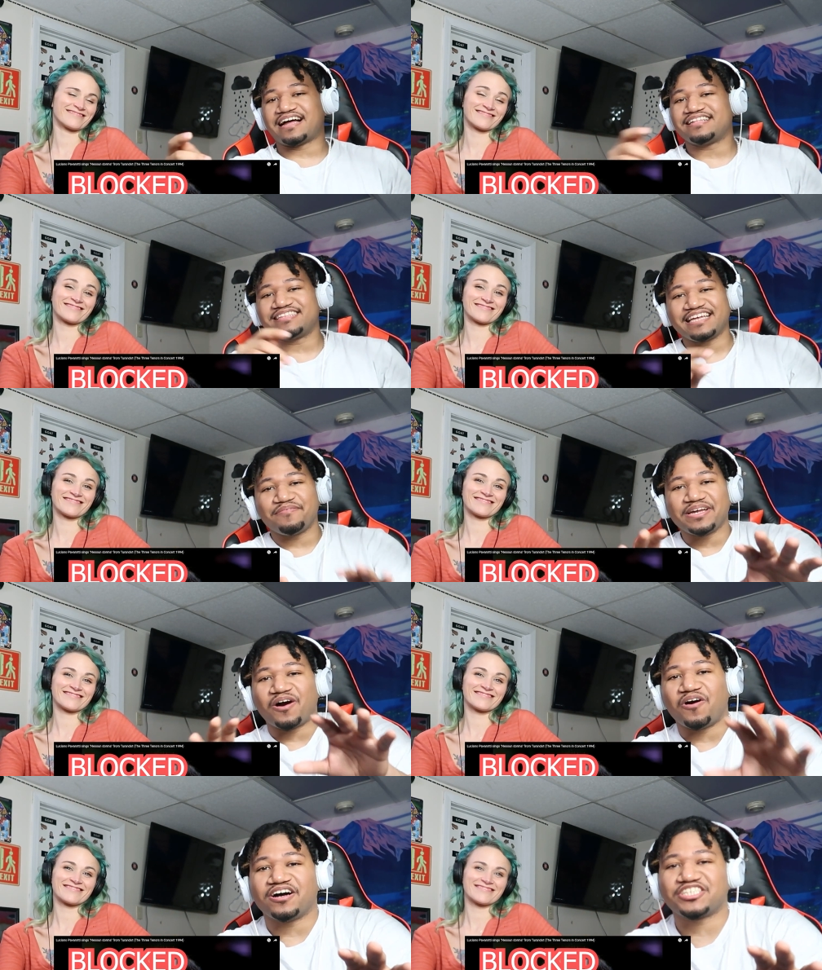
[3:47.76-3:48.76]
Speaker 1: I think we
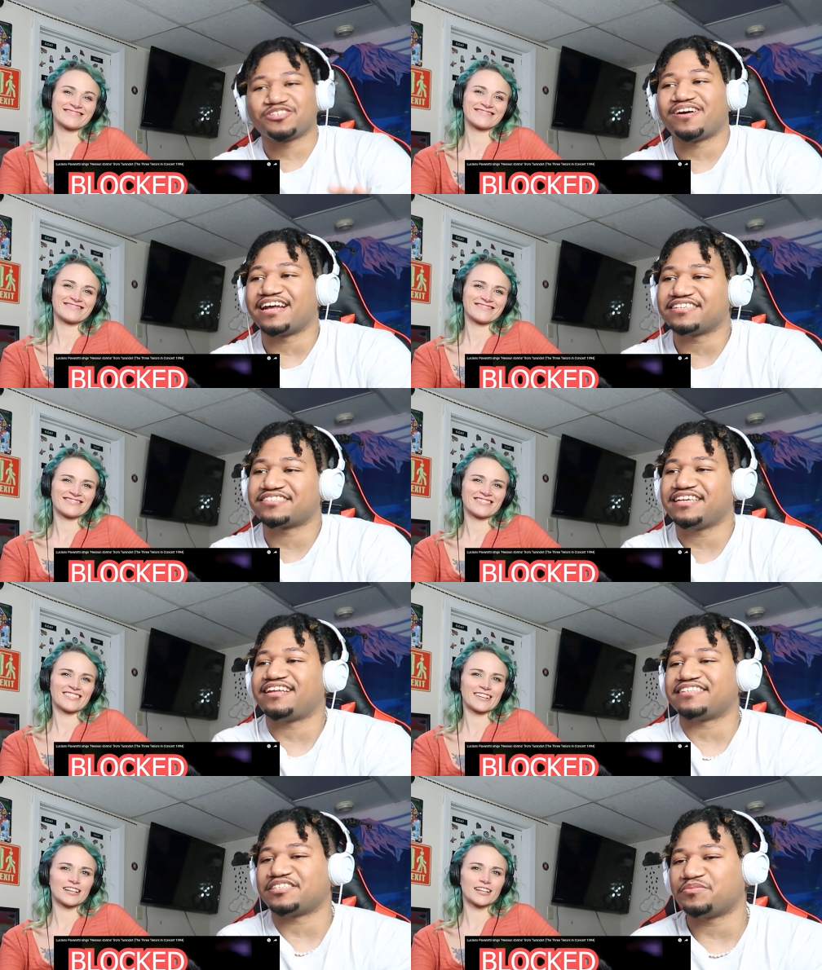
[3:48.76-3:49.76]
all try to sing
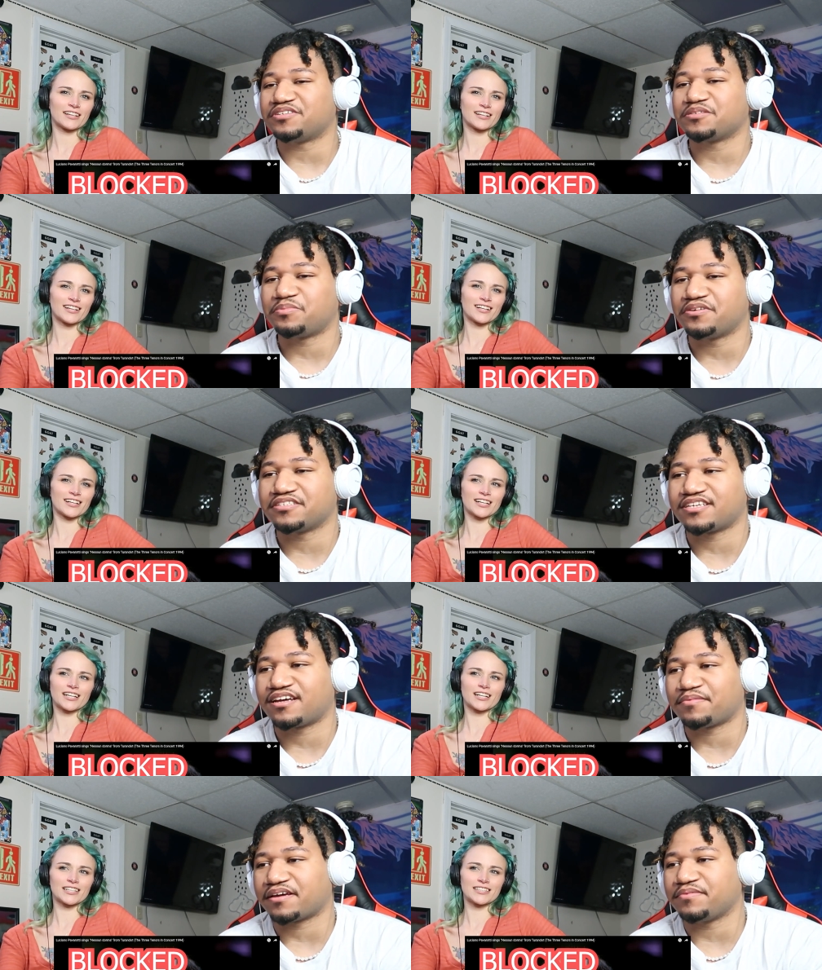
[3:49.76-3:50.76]
like this once upon a
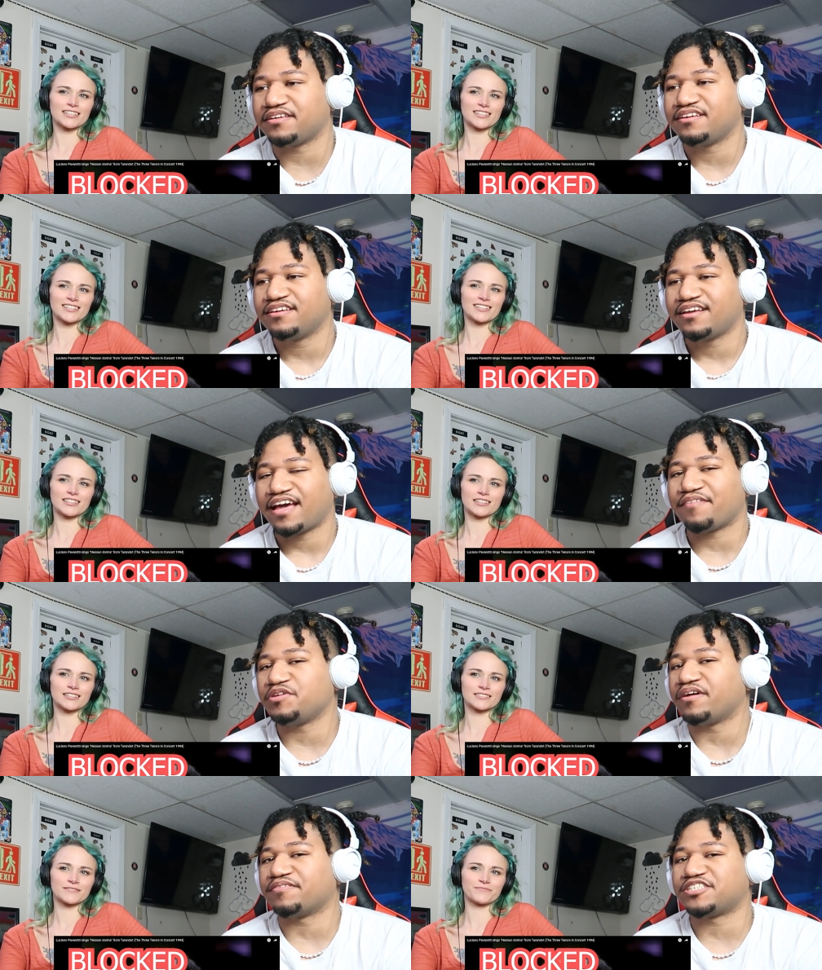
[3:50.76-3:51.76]
time. Like we have
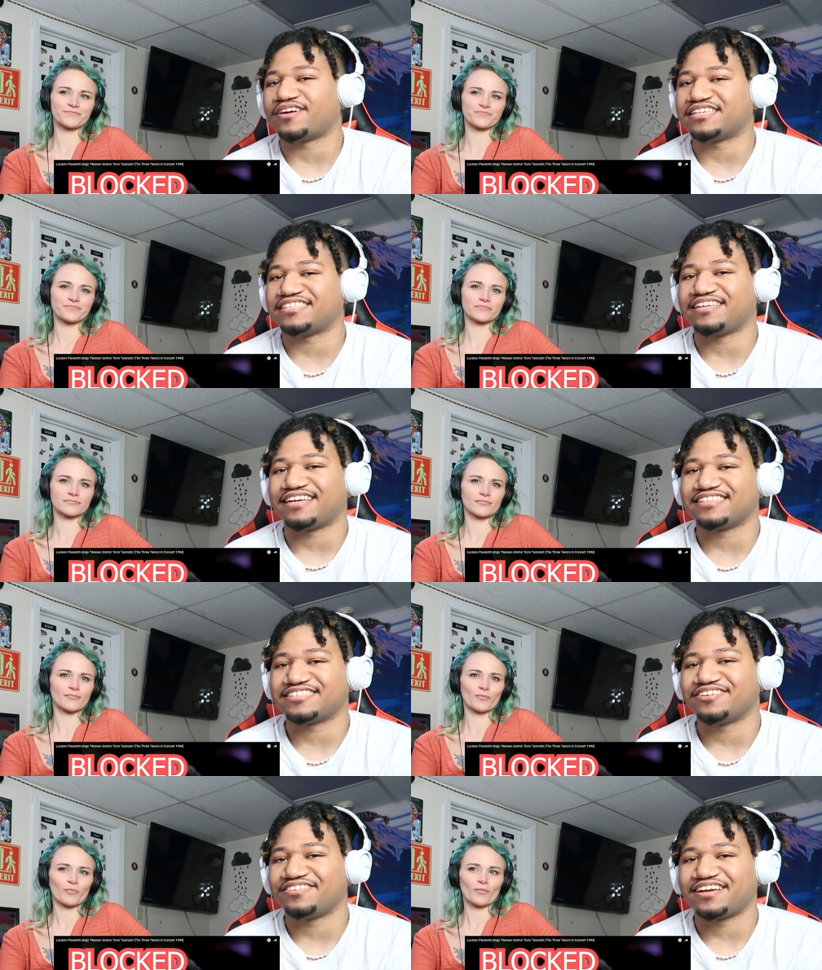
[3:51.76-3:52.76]
you ever tried to sing like
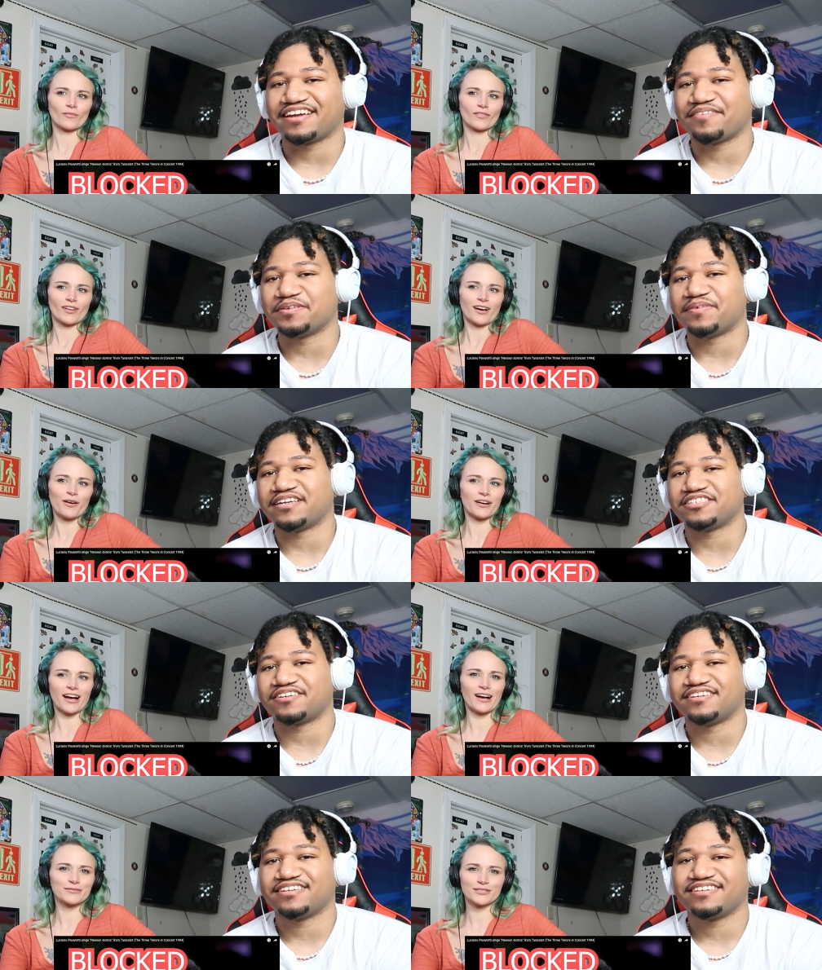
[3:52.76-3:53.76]
this? Don't lie. Everybody
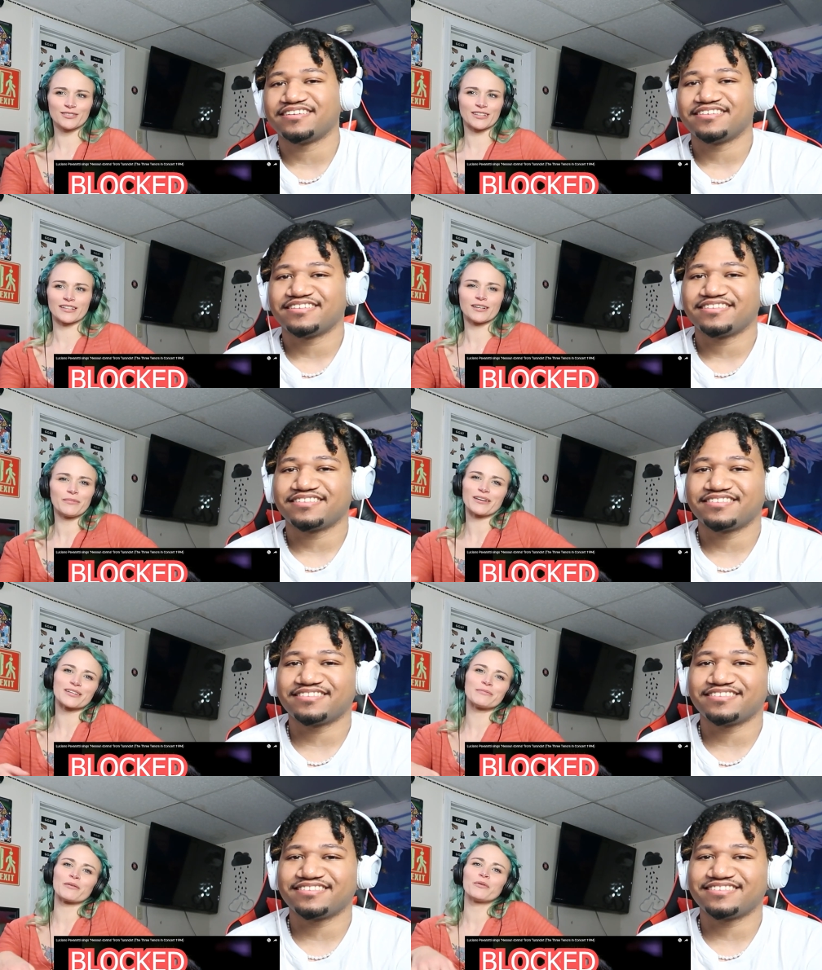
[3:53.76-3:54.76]
try.
Speaker 2: Absolutely. Come on.
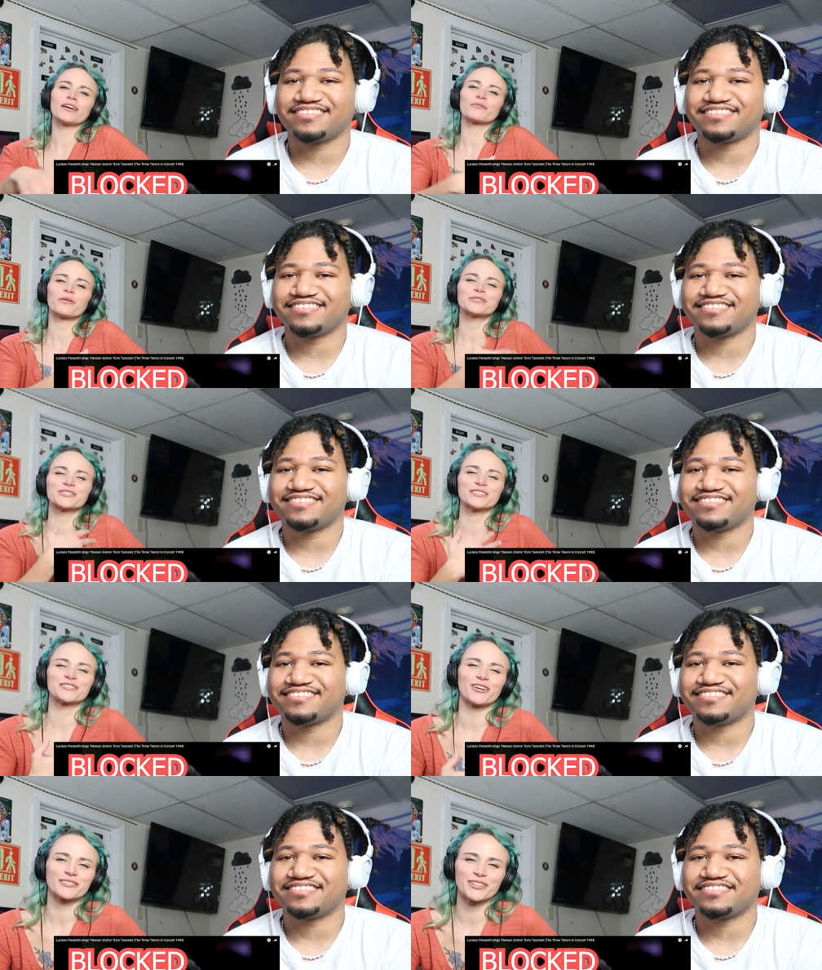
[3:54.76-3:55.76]
Come on. What what was the
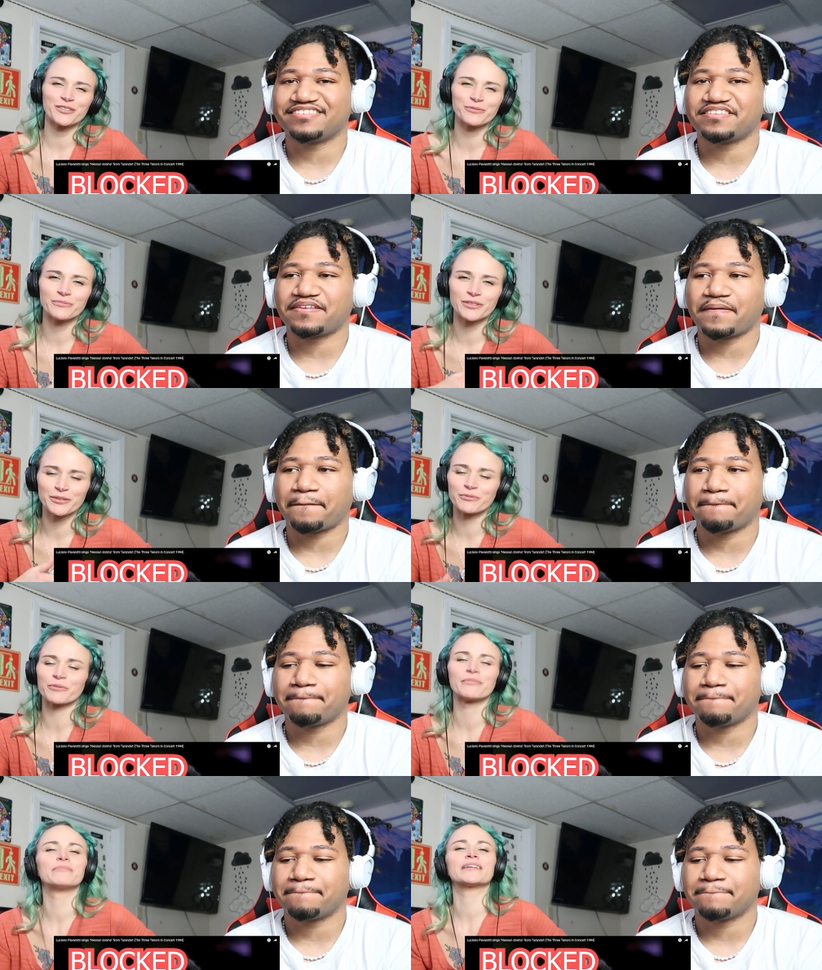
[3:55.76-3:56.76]
song that you you
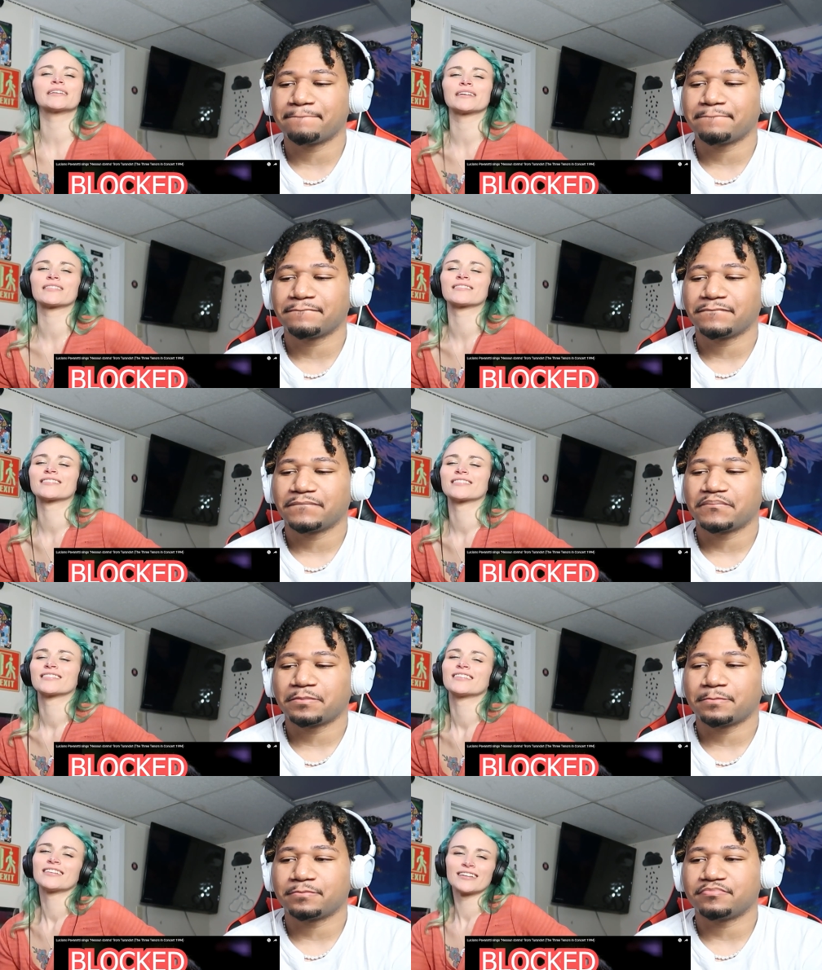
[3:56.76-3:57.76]
were mimicking?
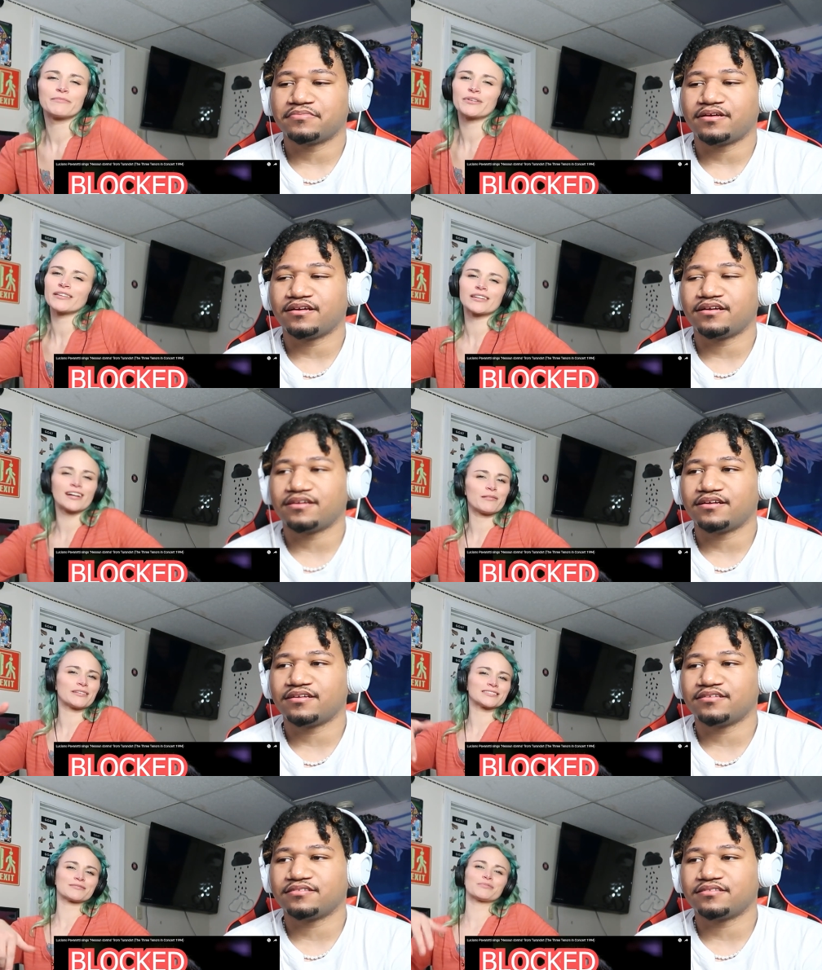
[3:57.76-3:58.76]
Put in the
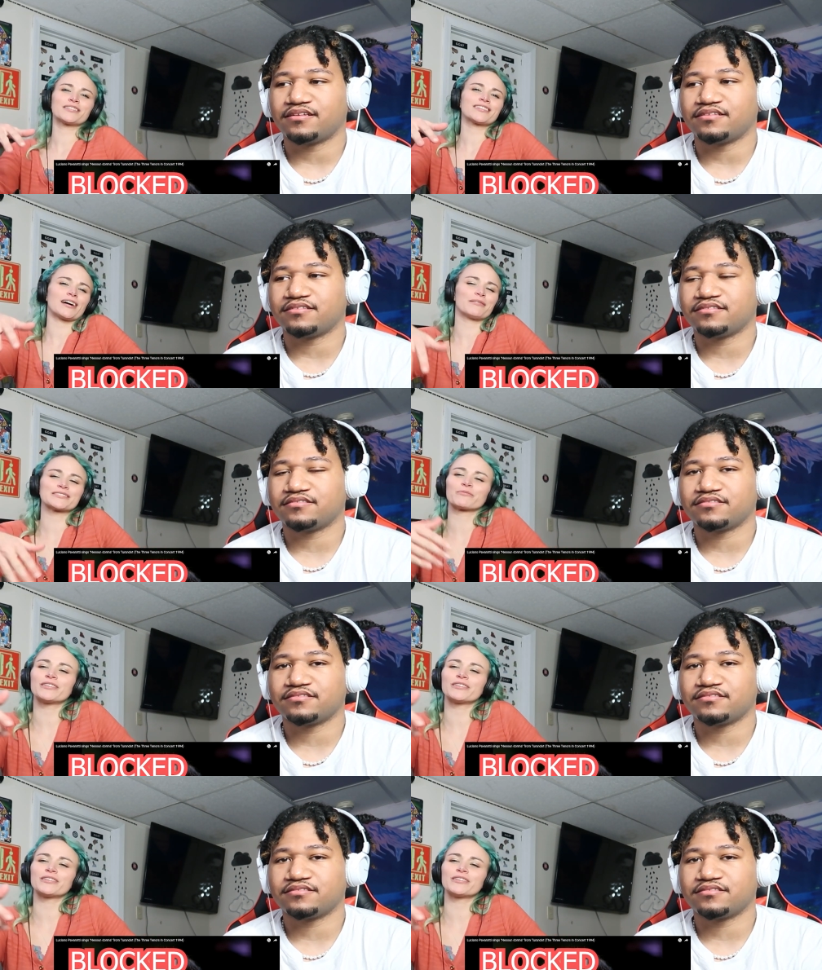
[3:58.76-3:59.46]
comments. Put in the comments